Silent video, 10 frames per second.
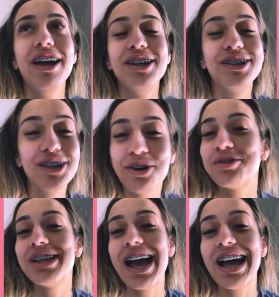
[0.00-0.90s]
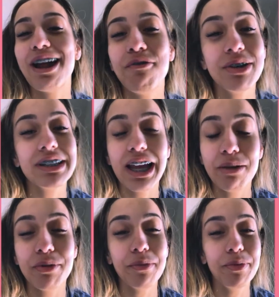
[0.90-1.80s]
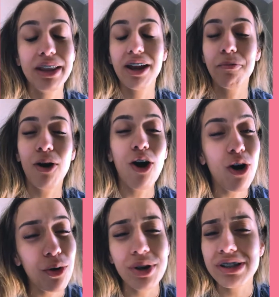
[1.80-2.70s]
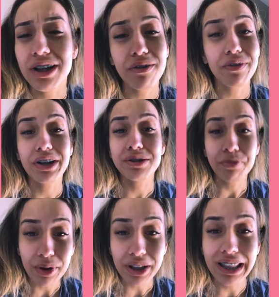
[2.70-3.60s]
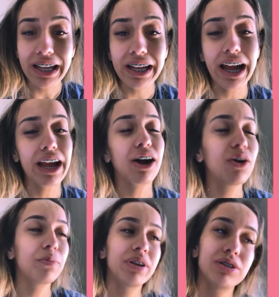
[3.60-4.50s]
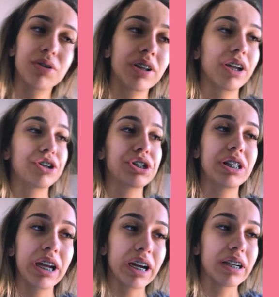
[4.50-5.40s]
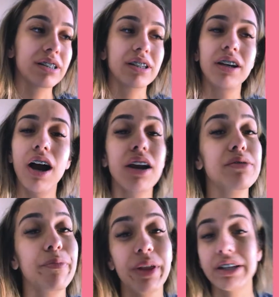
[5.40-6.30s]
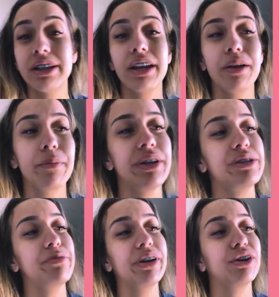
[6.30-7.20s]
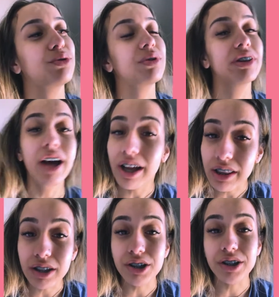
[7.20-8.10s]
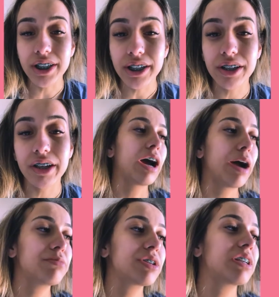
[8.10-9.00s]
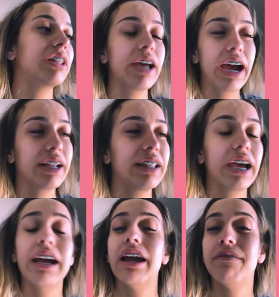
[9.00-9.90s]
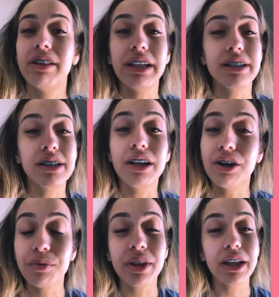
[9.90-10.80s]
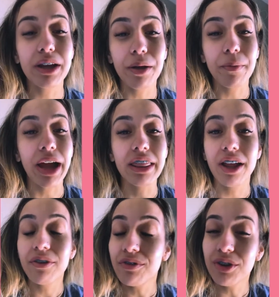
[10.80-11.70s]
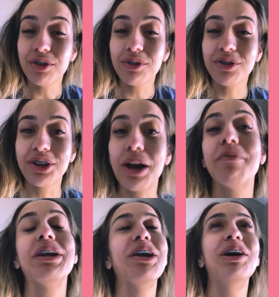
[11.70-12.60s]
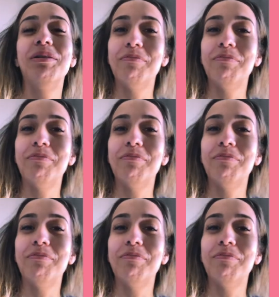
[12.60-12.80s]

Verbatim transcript: so sad I wasn't able to be there. I'm always there for his birthday. I hope he totally understands. God is blessing him. He's been through a lot this year. I'm just glad that everything's good with him. I love you. Look, I'm getting all